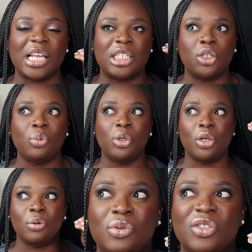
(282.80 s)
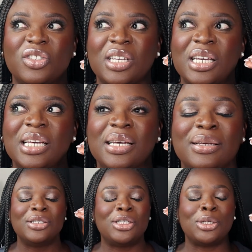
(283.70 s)
that you used
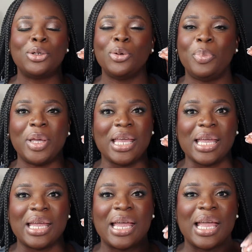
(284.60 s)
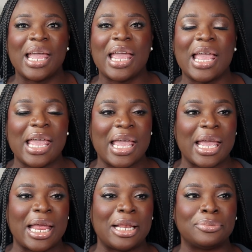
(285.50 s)
to be.
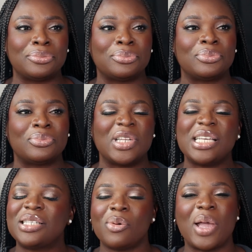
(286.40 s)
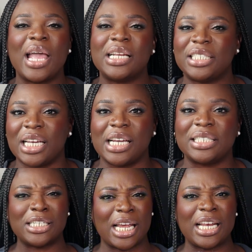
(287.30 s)
And it's okay to change.
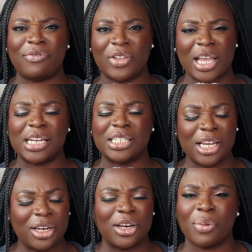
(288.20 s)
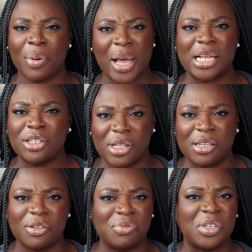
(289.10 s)
And if they continue to remind you
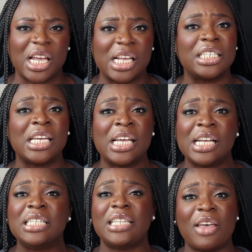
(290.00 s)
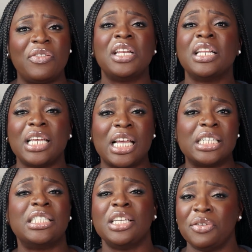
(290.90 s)
that you've changed, definitely
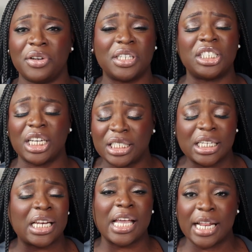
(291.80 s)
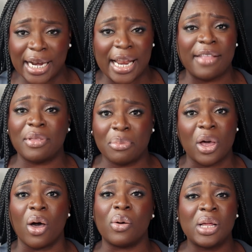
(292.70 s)
continue to change and, like, let them
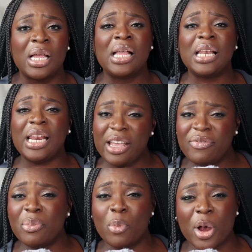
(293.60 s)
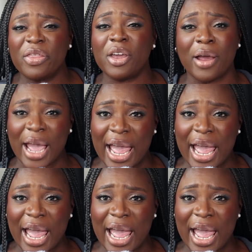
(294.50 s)
go. Leave them where they're